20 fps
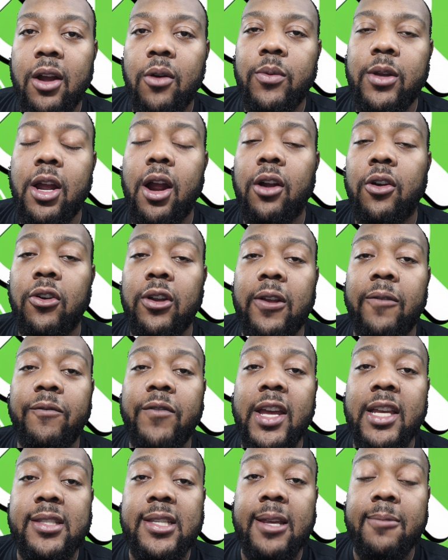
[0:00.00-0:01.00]
We are going to
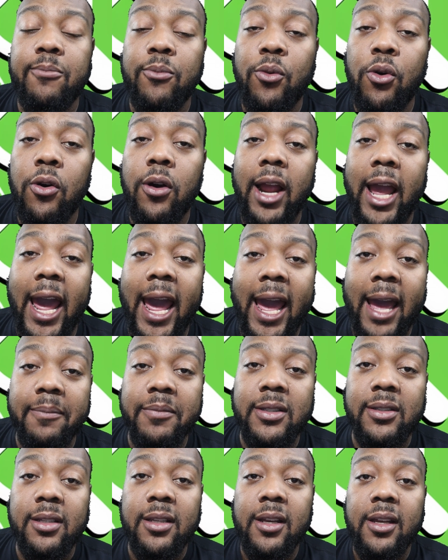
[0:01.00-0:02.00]
visit more
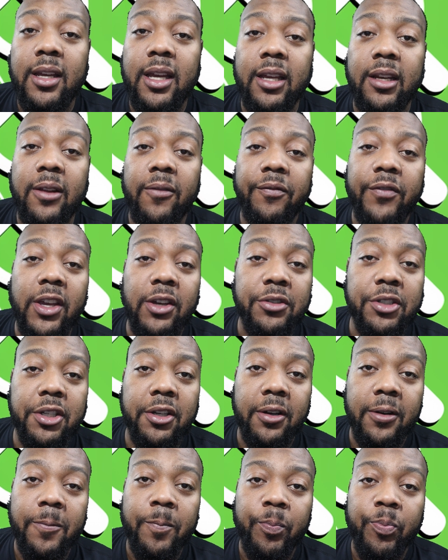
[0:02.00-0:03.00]
apps in the
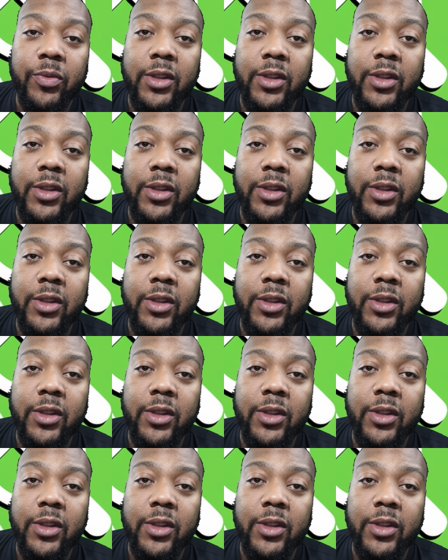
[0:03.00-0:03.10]
future.